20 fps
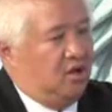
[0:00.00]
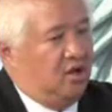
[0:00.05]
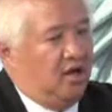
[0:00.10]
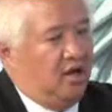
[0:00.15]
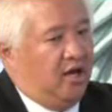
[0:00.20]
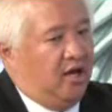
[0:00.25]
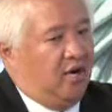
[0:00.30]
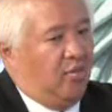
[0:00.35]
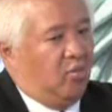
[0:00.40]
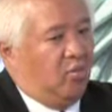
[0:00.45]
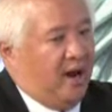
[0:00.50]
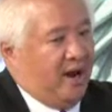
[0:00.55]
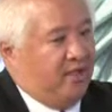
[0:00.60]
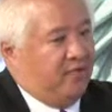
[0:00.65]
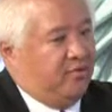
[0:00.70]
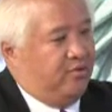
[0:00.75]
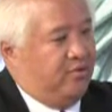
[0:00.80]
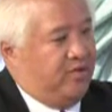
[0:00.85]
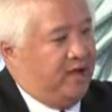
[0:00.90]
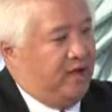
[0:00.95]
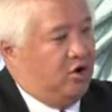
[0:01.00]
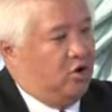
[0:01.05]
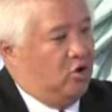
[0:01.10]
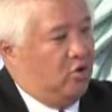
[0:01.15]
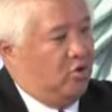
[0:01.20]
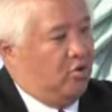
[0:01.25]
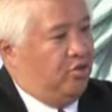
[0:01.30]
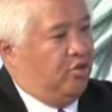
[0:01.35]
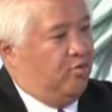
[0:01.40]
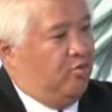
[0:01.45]
rather than
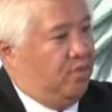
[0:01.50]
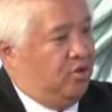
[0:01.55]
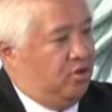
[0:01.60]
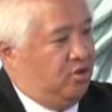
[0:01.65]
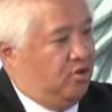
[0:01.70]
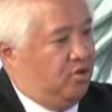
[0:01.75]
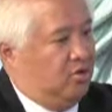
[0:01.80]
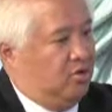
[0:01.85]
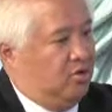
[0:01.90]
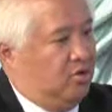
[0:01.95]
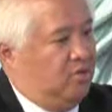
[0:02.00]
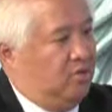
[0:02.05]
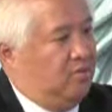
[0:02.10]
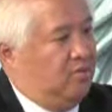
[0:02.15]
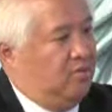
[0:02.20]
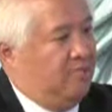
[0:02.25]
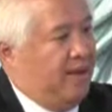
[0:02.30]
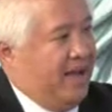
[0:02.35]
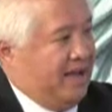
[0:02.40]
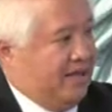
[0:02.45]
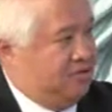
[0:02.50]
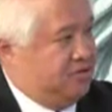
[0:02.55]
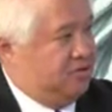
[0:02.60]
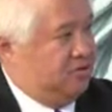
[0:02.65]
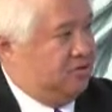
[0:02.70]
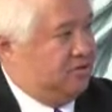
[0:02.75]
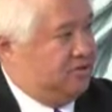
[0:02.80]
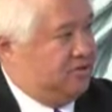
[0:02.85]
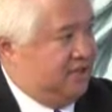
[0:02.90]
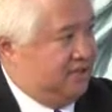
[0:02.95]
who their political
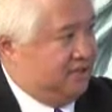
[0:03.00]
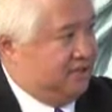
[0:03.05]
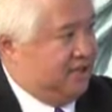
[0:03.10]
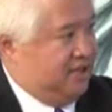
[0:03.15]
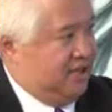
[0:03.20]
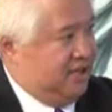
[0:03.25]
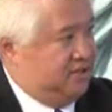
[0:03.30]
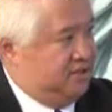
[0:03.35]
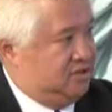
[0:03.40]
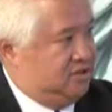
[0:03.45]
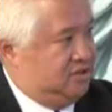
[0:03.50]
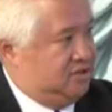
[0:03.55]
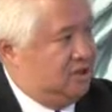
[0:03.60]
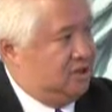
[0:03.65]
master dictates.